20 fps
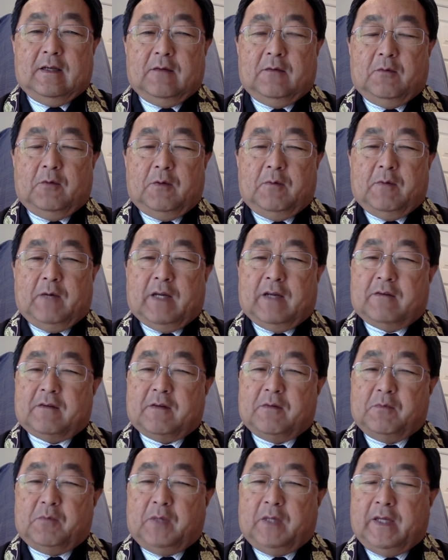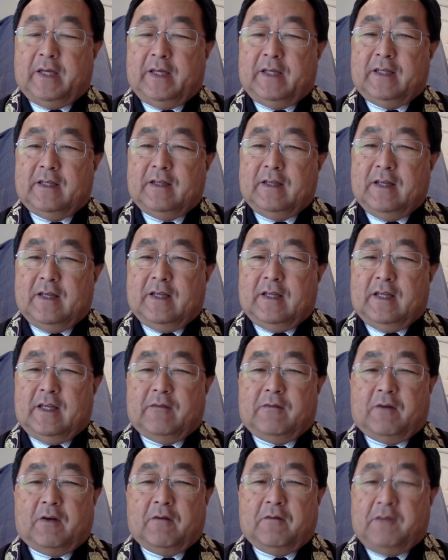We might have complained
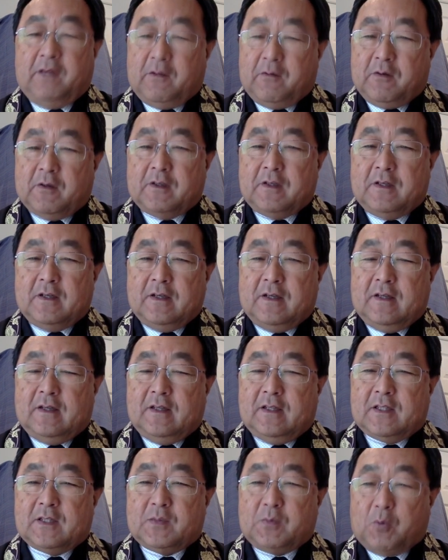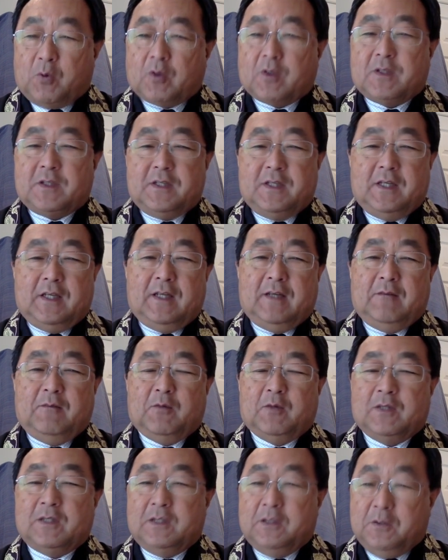if our favorite sports team
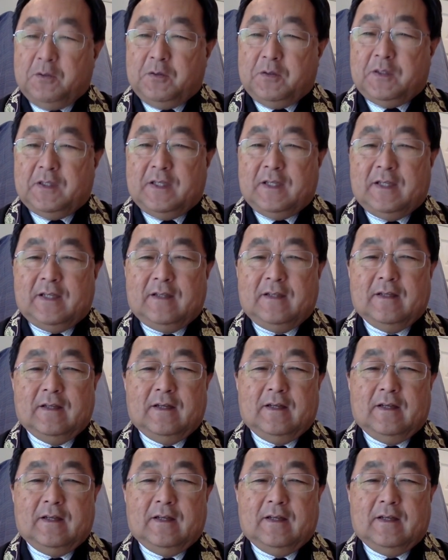was losing.